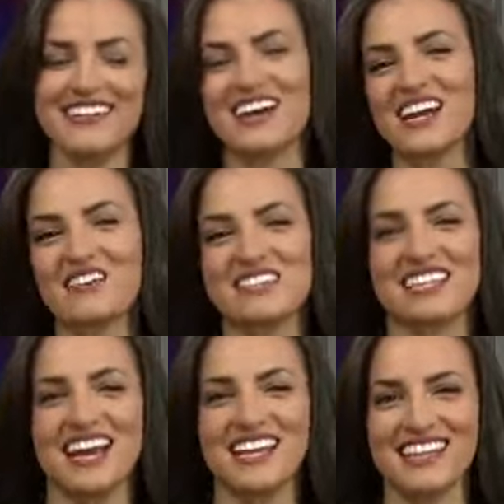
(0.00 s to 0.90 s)
Not every
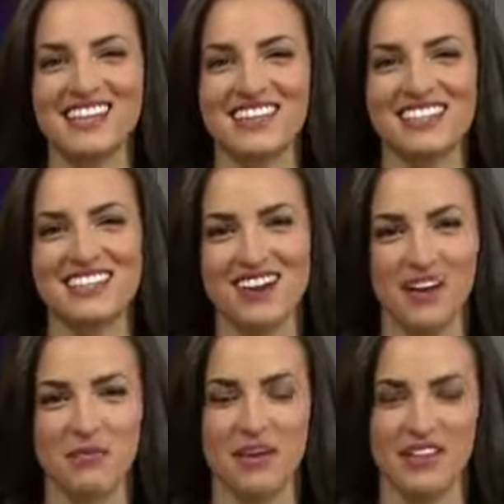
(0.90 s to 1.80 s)
day that you get to talk
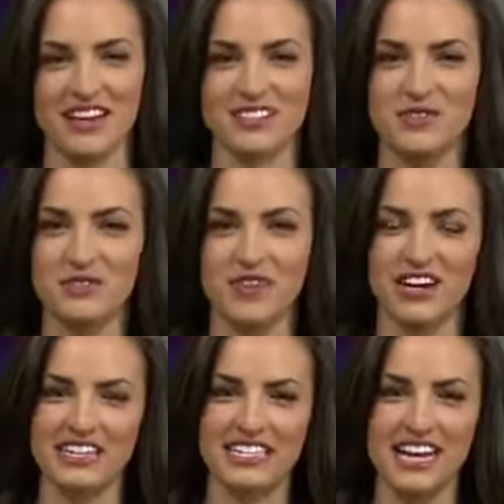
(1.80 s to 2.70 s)
about that, so it's very
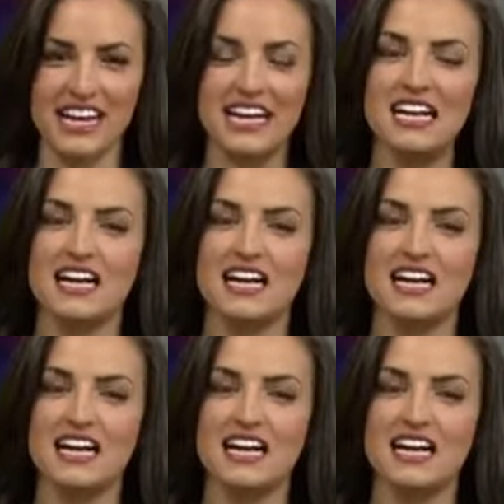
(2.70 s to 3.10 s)
exciting.